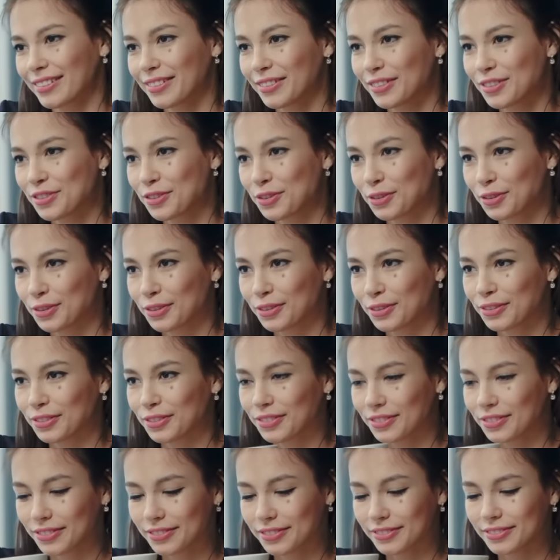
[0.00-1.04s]

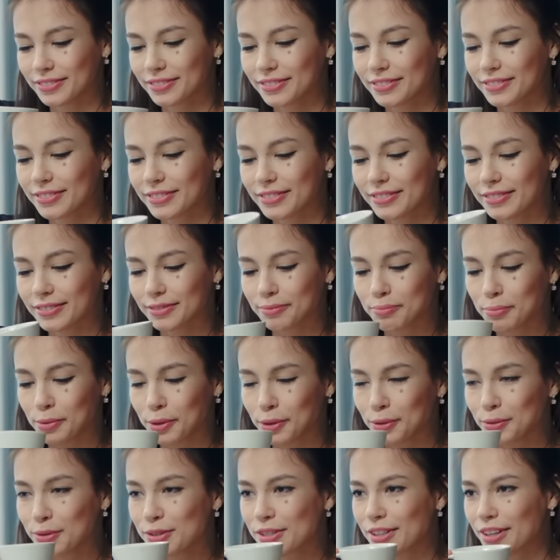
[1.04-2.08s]
unless he has
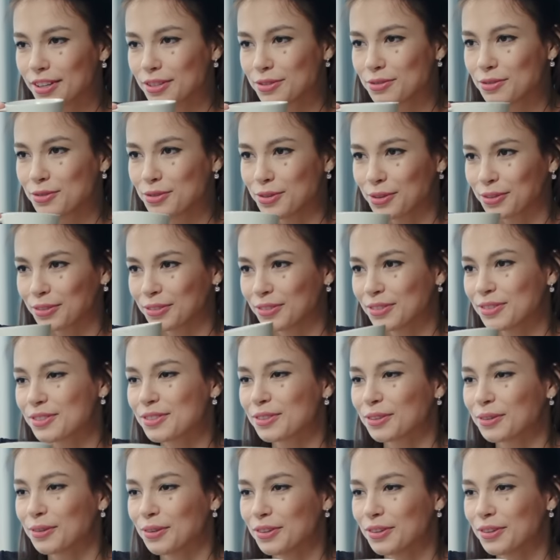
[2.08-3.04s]
romantic interest in her.